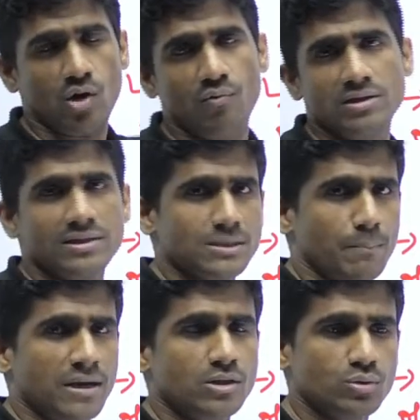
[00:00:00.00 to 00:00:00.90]
or with
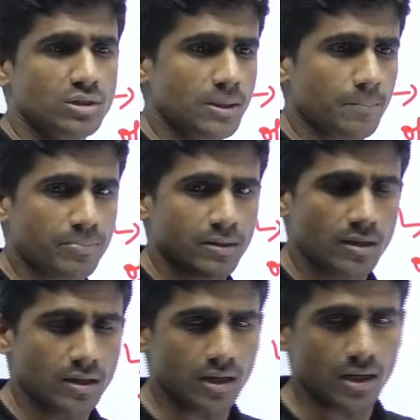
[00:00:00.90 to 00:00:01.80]
respect to the
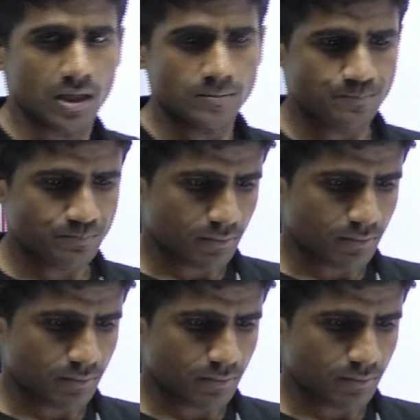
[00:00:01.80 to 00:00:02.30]
uh,